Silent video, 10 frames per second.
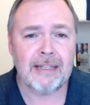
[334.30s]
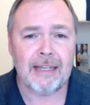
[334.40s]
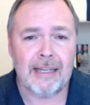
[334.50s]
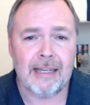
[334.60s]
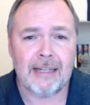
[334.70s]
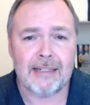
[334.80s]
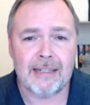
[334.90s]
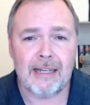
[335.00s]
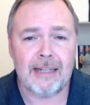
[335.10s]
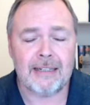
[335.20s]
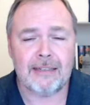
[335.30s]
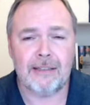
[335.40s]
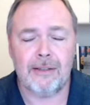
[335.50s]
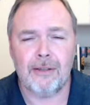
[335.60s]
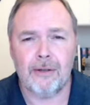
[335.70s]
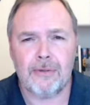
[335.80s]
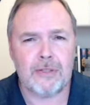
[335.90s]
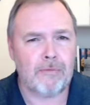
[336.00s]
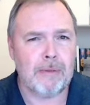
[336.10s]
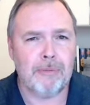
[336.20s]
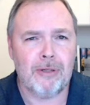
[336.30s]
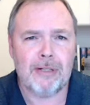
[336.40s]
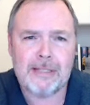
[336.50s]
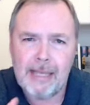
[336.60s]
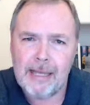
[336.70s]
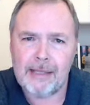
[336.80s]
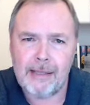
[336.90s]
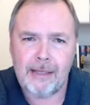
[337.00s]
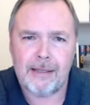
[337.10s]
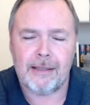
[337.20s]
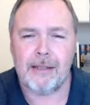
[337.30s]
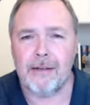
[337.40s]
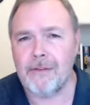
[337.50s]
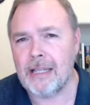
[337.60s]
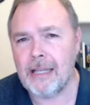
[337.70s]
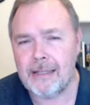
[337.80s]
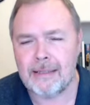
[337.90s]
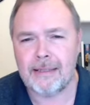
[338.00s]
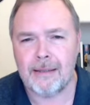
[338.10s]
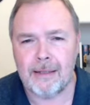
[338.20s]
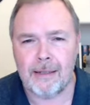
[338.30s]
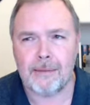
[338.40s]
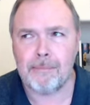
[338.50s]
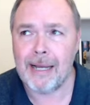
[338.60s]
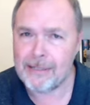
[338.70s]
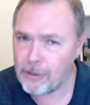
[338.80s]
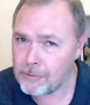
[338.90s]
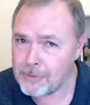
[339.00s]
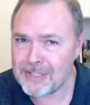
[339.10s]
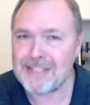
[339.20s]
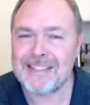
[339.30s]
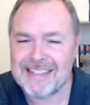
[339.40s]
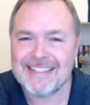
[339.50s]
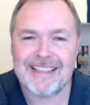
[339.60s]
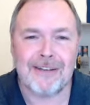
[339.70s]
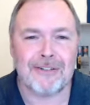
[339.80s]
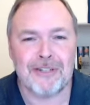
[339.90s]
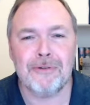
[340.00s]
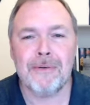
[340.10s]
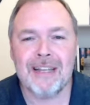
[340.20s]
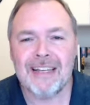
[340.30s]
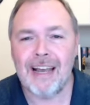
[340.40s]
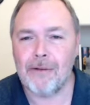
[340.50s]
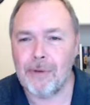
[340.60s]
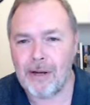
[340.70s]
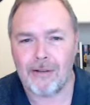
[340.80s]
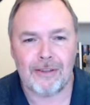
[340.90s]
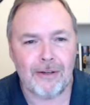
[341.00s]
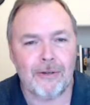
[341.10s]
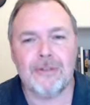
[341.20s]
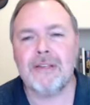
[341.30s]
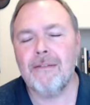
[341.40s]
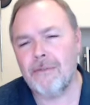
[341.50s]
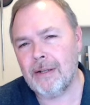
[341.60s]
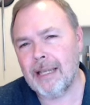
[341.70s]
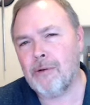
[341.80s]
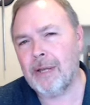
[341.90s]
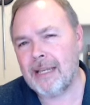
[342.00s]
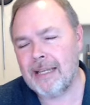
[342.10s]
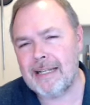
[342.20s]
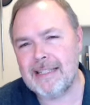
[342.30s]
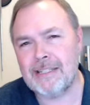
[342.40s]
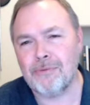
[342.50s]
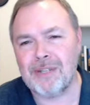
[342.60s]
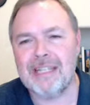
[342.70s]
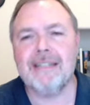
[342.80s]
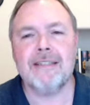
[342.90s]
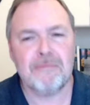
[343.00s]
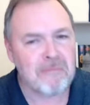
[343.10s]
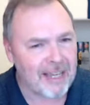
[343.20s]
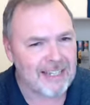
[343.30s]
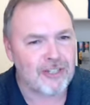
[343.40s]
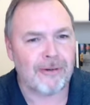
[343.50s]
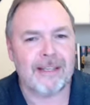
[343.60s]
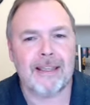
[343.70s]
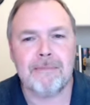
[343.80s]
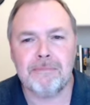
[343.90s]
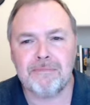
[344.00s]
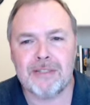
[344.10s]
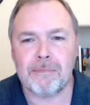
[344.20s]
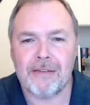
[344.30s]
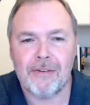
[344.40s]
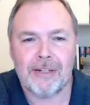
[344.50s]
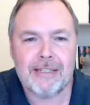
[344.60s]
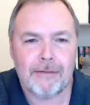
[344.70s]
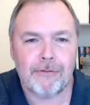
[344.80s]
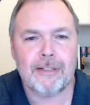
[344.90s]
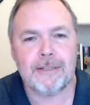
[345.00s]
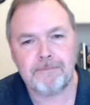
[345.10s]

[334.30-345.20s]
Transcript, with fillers: and uh, those three books and the the novella uh, Mitosis that's in there too. I read all of those fairly quick, easy reads. I enjoyed them. Something very different.